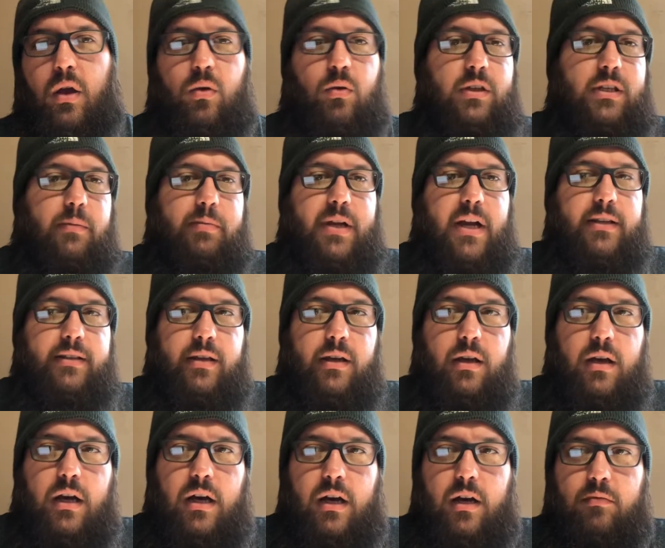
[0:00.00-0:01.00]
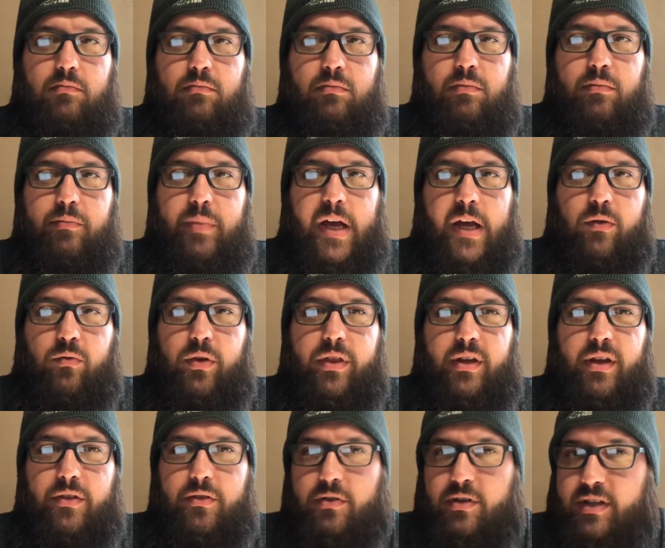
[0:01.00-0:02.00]
What's up guys? Um, back with
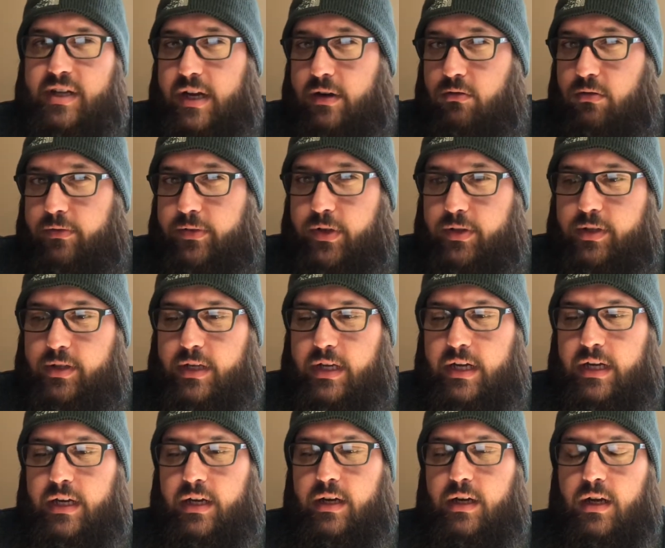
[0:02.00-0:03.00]
another tech review today.